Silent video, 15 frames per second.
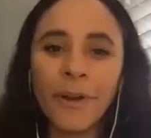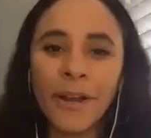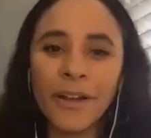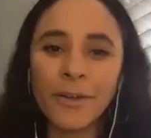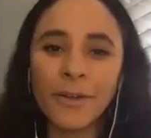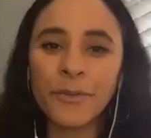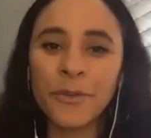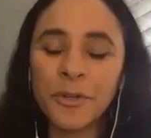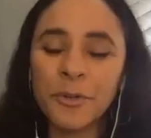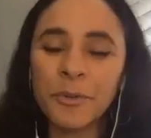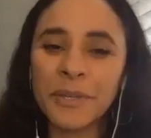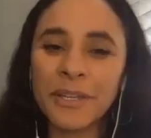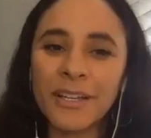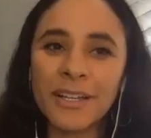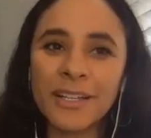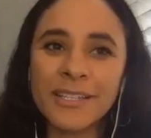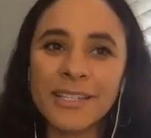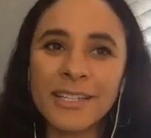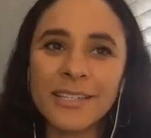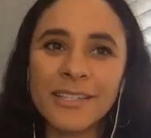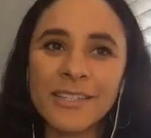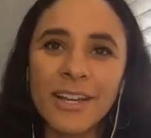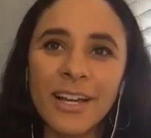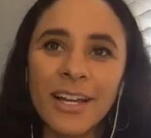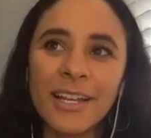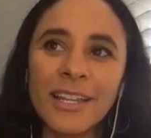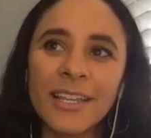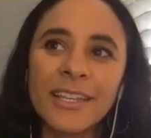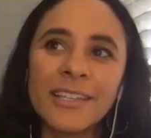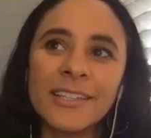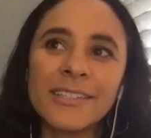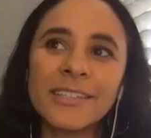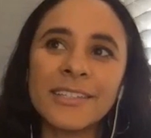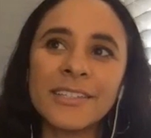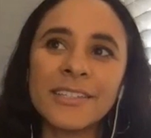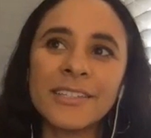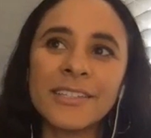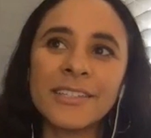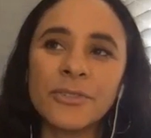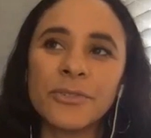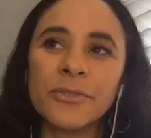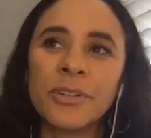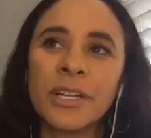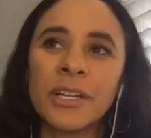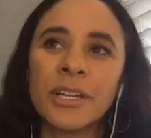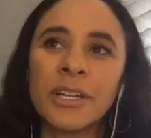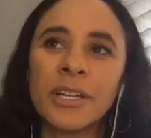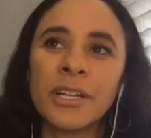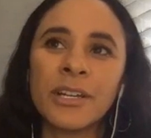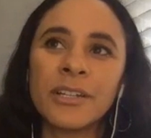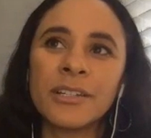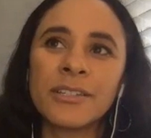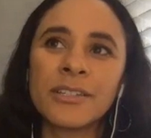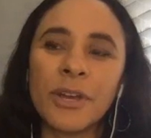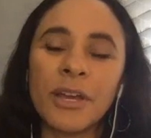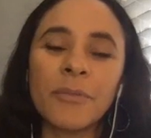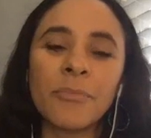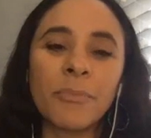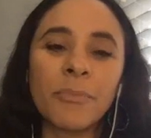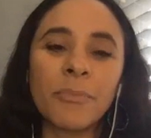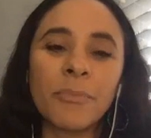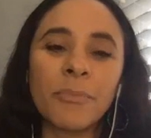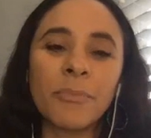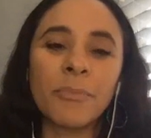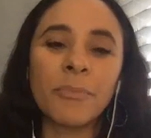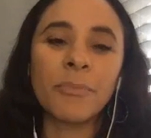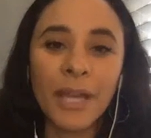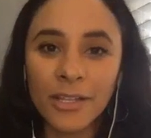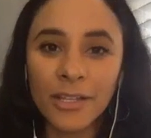I'm proud of you because it's not easy to to admit,